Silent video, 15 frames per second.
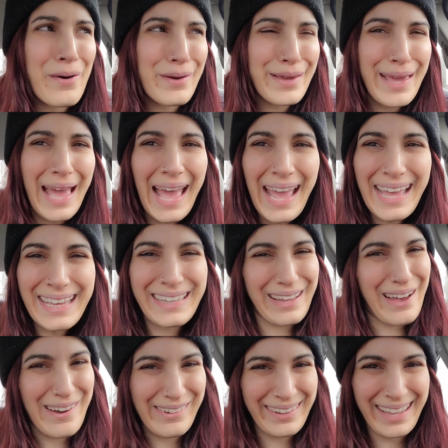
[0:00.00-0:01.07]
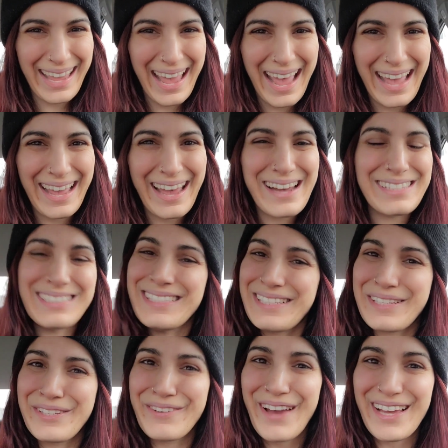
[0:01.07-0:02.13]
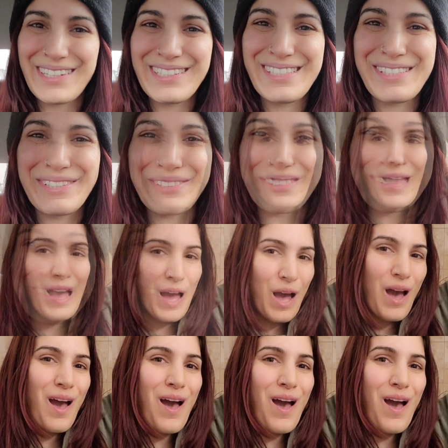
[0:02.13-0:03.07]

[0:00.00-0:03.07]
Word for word: Okay, okay. I'll see you guys soon.